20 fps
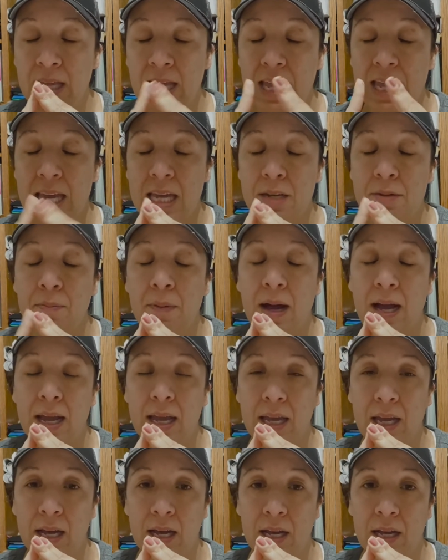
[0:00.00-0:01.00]

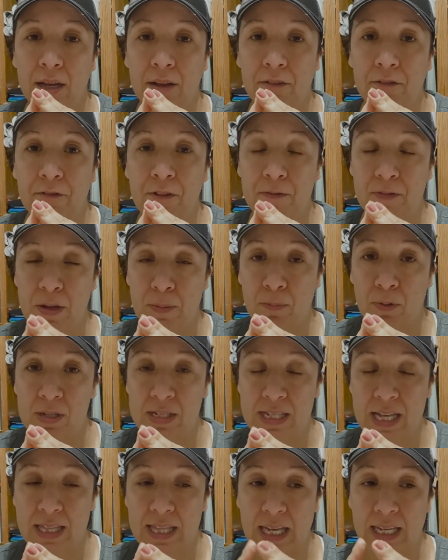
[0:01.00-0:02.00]

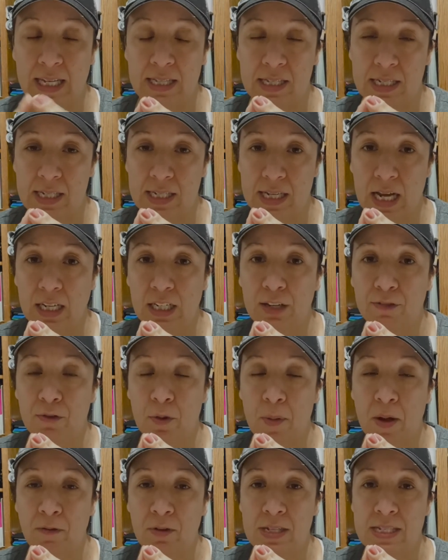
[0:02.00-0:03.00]
15% that gets deducted
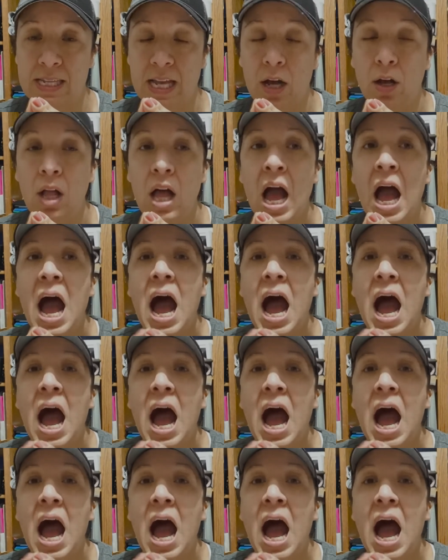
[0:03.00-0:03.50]
from every sale,